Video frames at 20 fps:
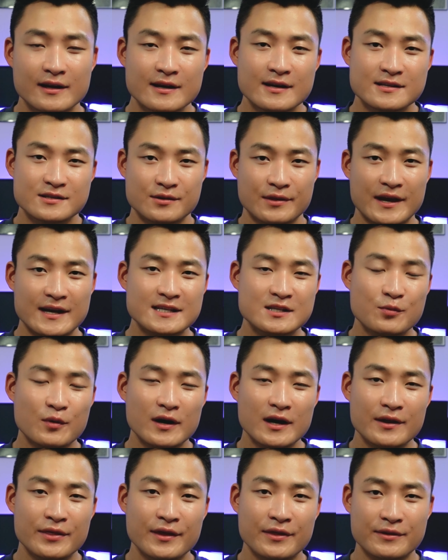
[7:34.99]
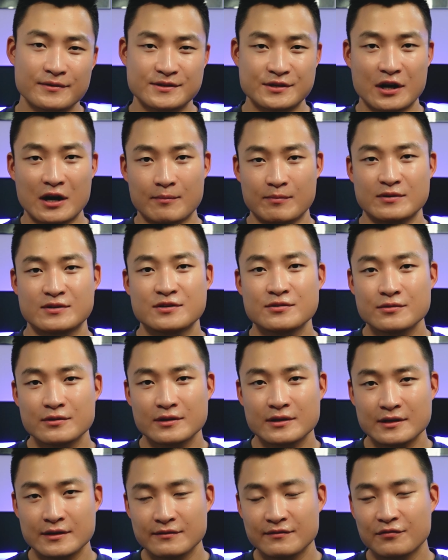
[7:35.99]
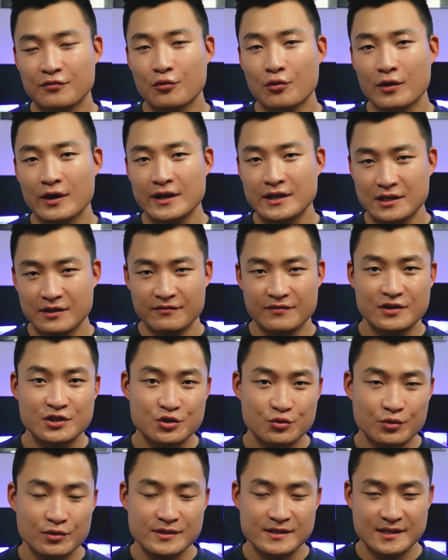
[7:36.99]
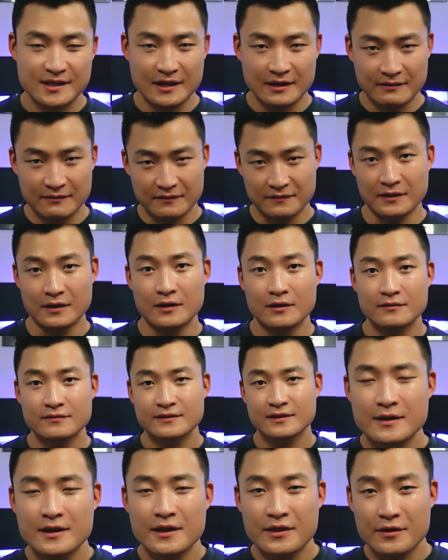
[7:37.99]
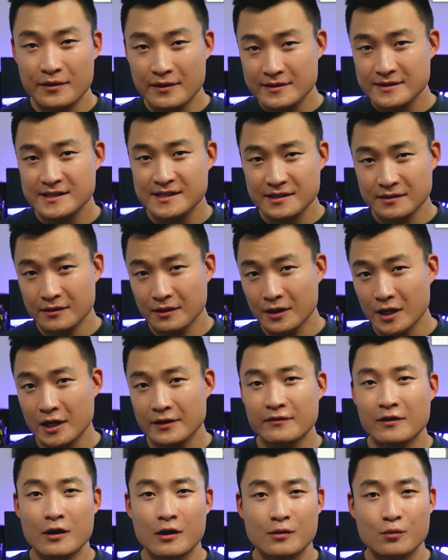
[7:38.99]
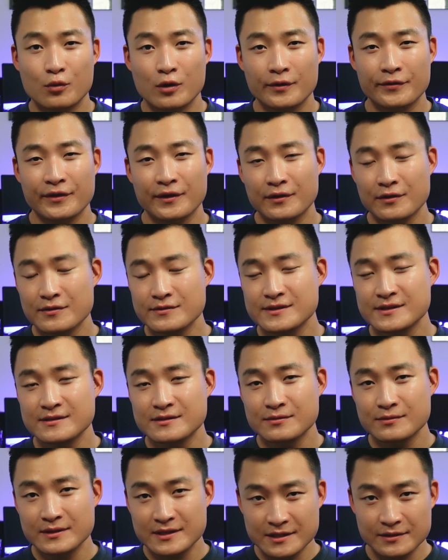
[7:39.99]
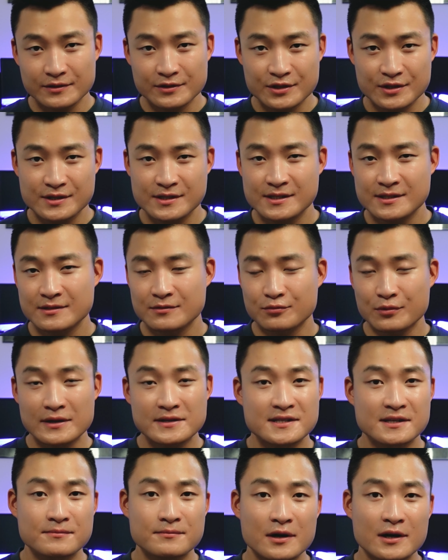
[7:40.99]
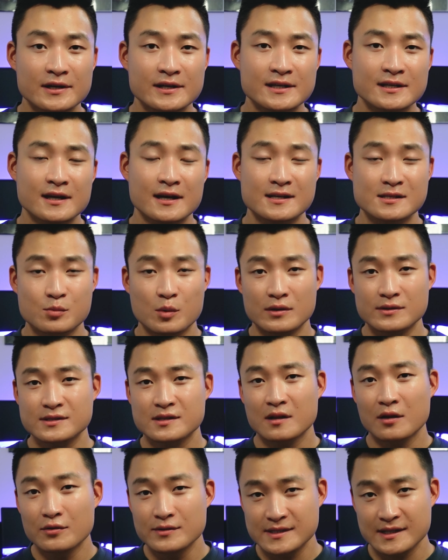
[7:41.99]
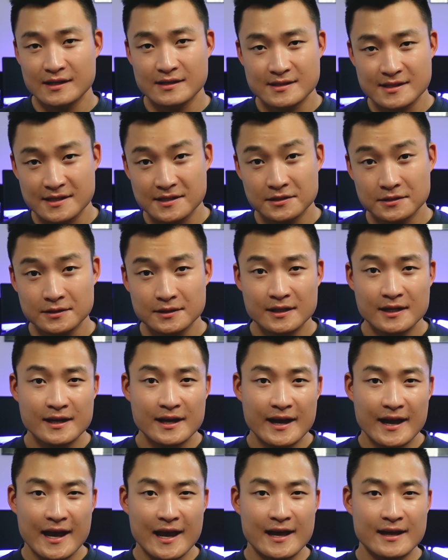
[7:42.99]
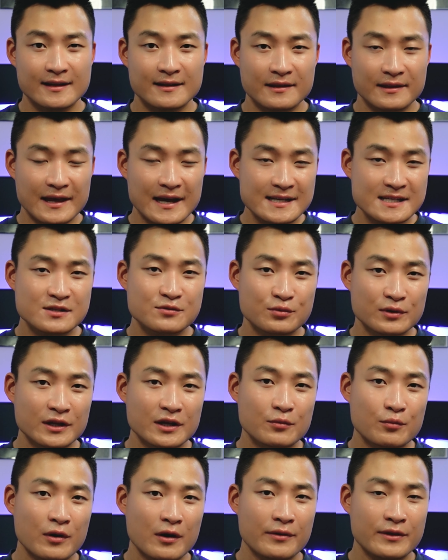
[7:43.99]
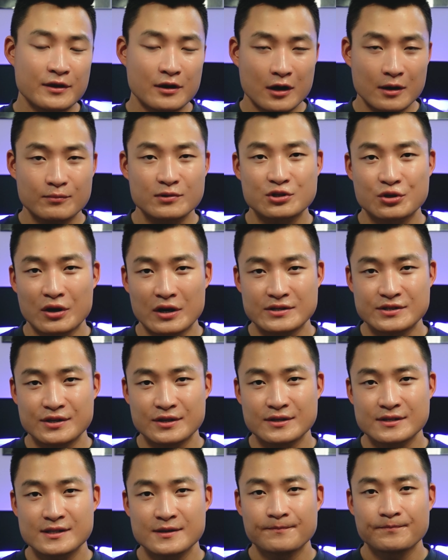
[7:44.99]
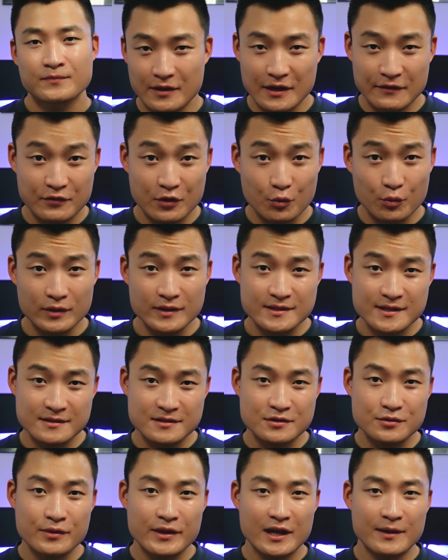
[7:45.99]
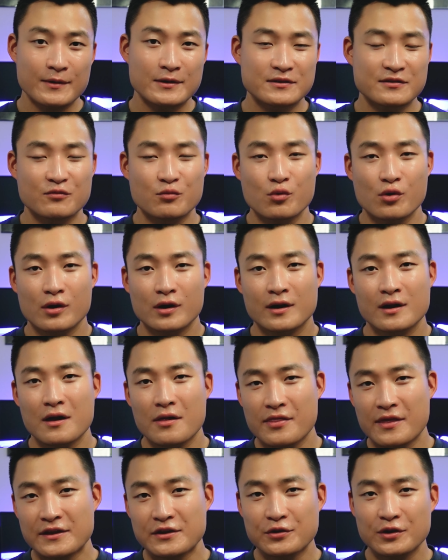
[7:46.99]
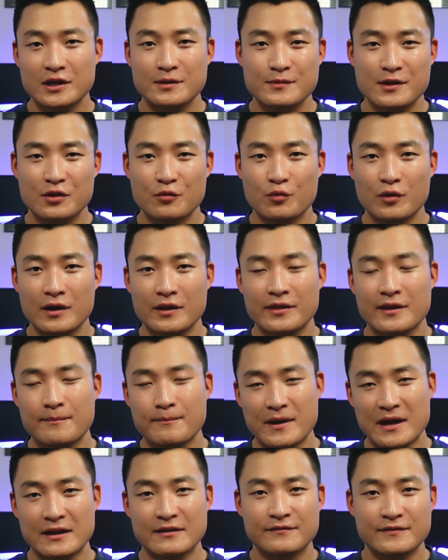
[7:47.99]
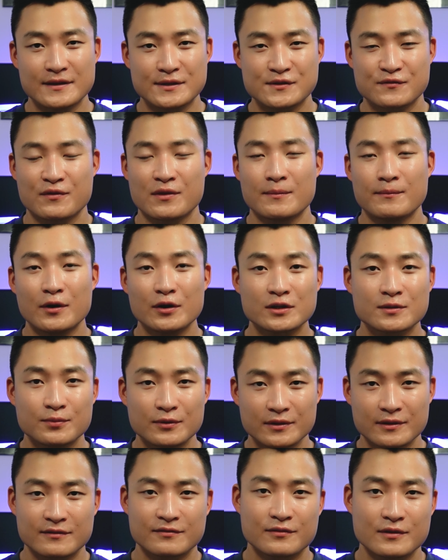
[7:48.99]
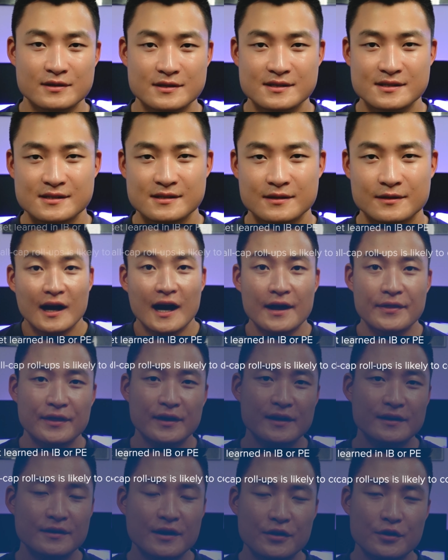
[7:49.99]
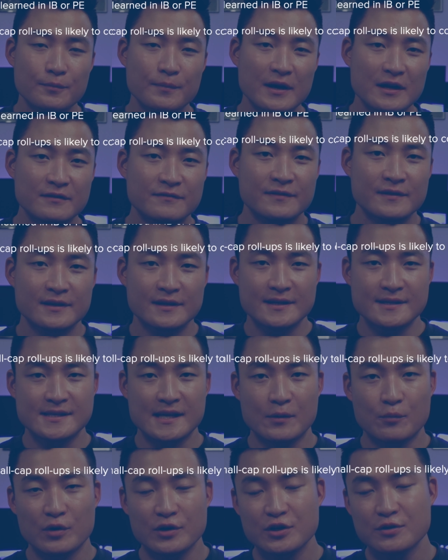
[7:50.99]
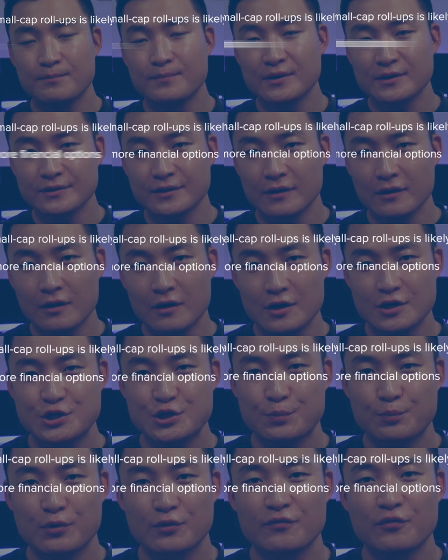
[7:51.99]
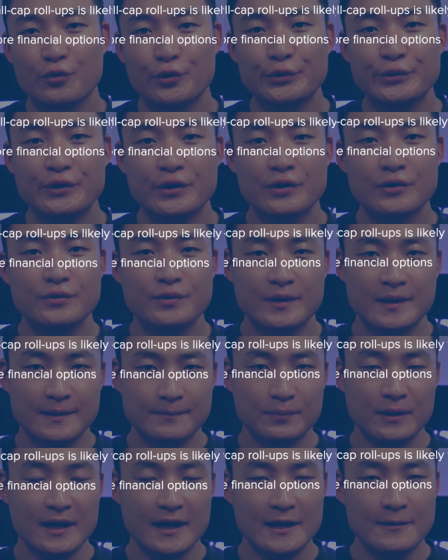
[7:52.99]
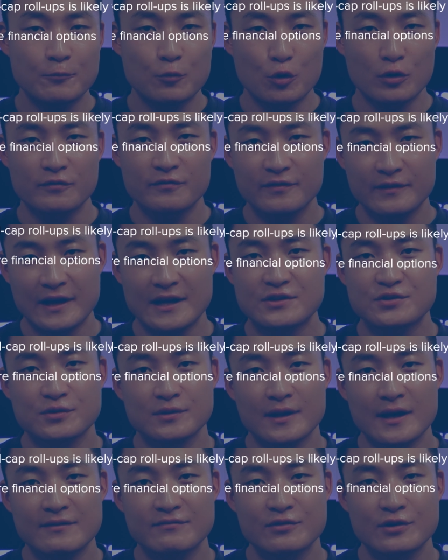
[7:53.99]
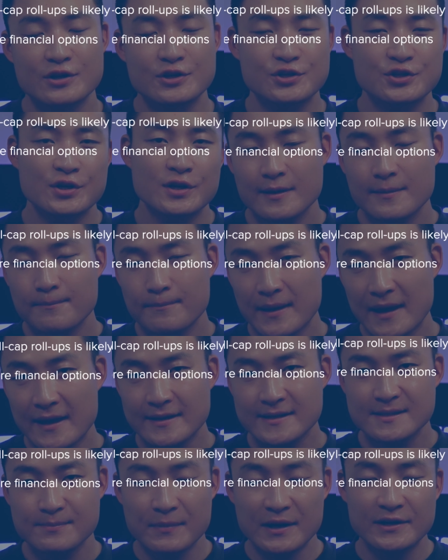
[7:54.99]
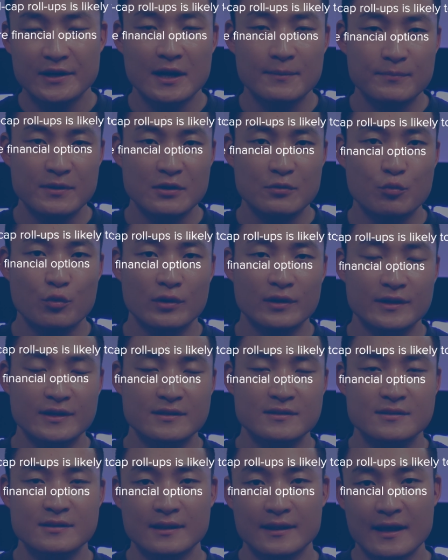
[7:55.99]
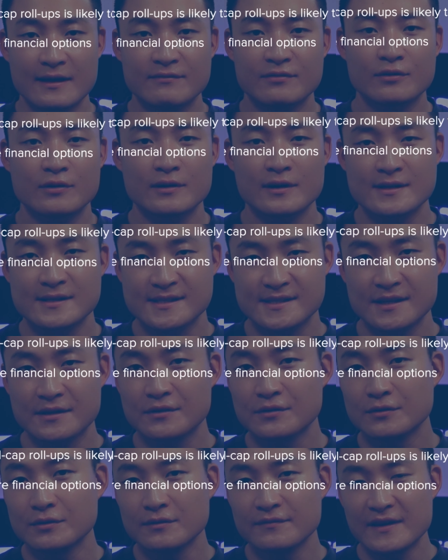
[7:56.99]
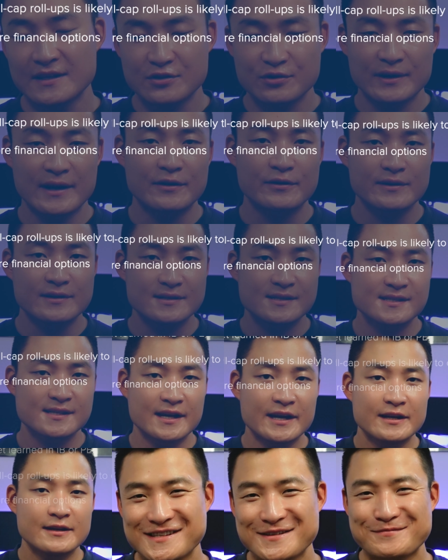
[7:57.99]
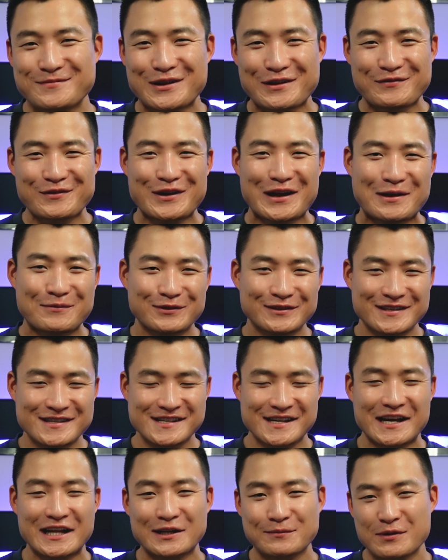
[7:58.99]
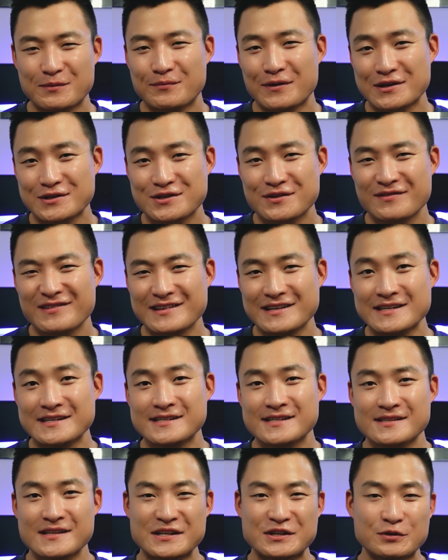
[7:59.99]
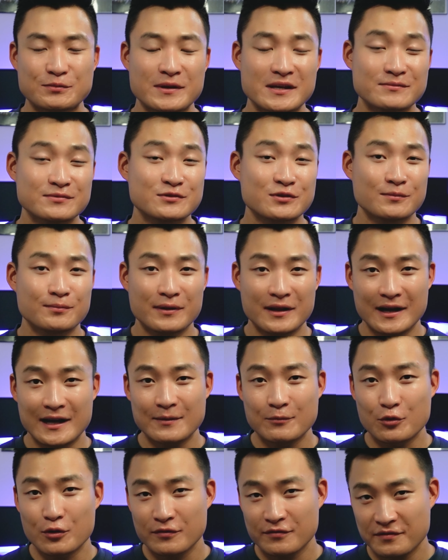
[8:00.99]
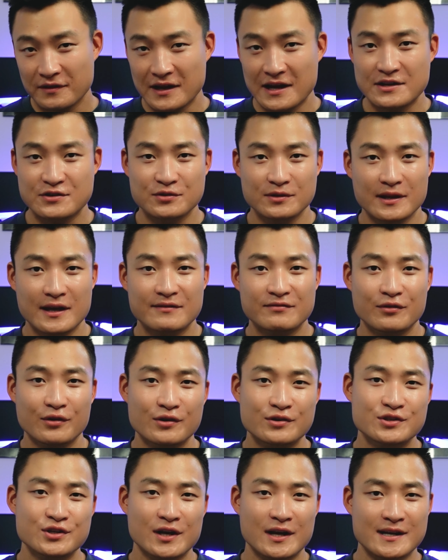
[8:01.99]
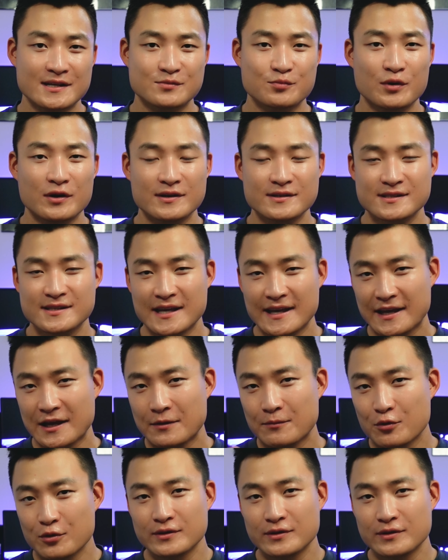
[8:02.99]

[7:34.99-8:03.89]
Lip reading: So that's why I think there's an opportunity for individuals to get involved. There is still a lot of hard work that goes into diligence, raising money, as well as closing a deal. And that's really where the arbitrage is. If you're willing to do that amount of work, then you're going to be the one that benefits from the multiple difference. I think another benefit is that when you build a larger portfolio, you can apply more financial leverage. Banks might not be willing to lever a single veterinarian site, but if you're able to scale up a bunch of these, then you'll be able to apply more financial leverage as well as take out more